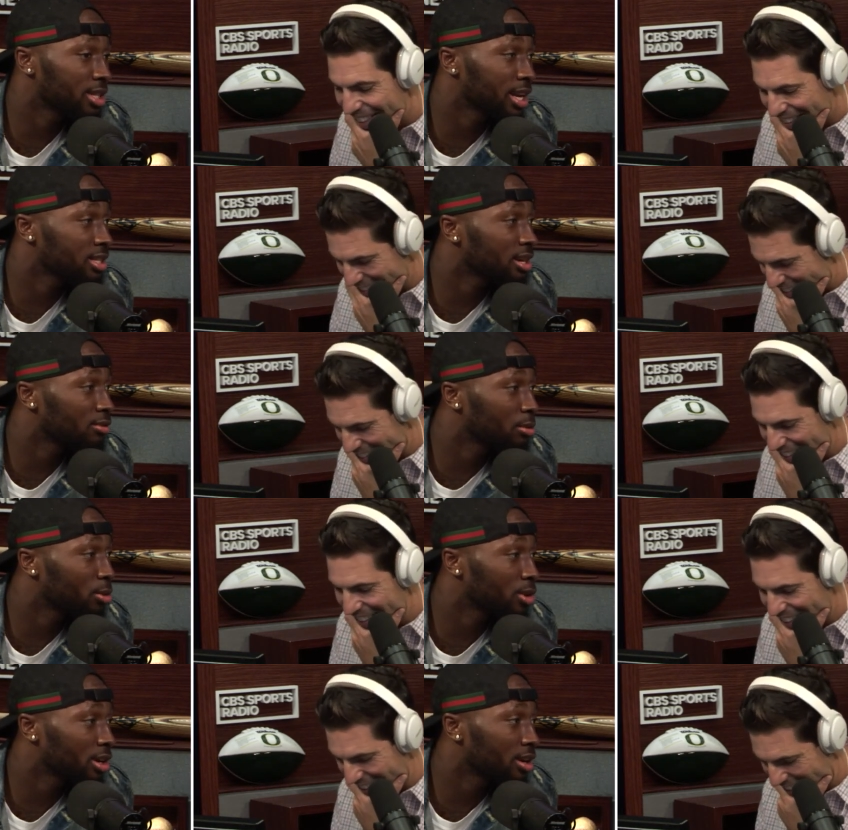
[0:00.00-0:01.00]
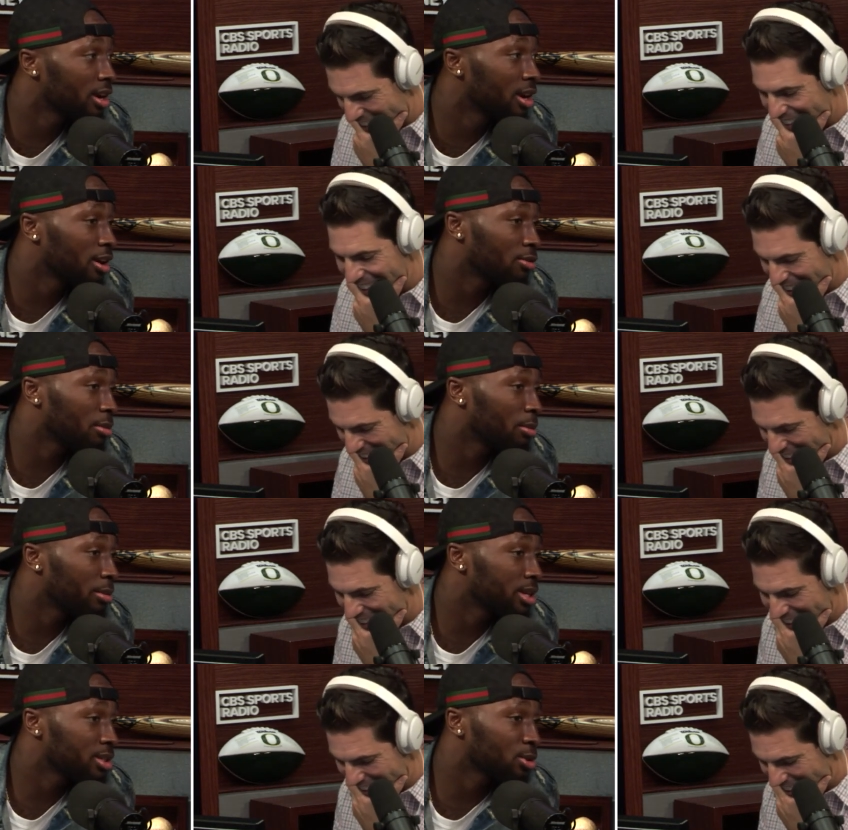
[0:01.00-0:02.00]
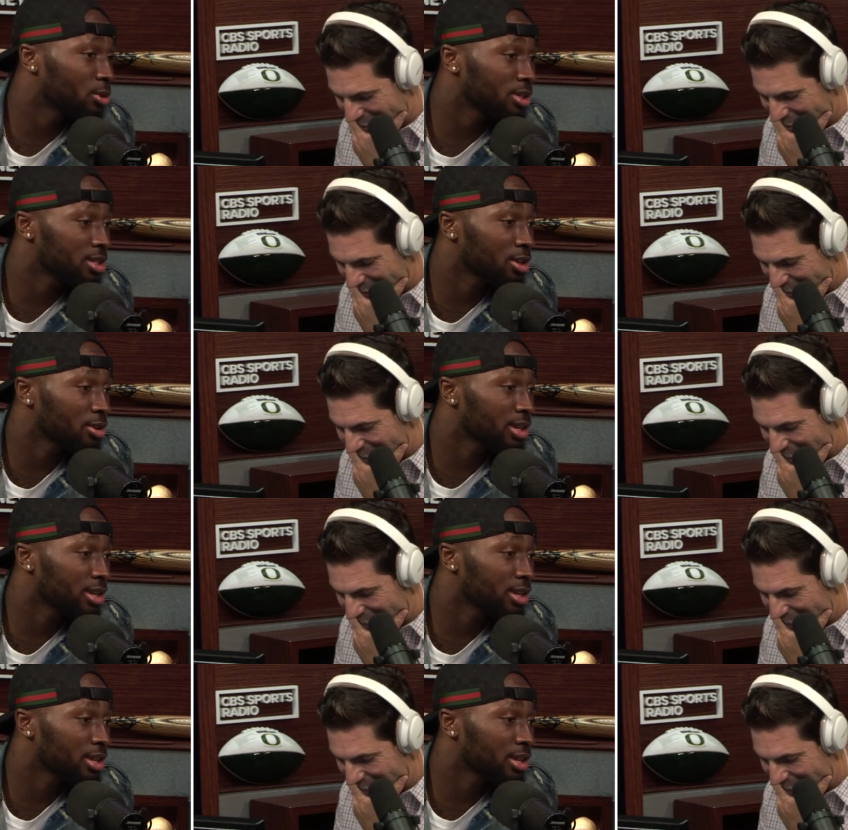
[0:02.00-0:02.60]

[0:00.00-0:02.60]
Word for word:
Speaker 1: text every morning from a mentor, so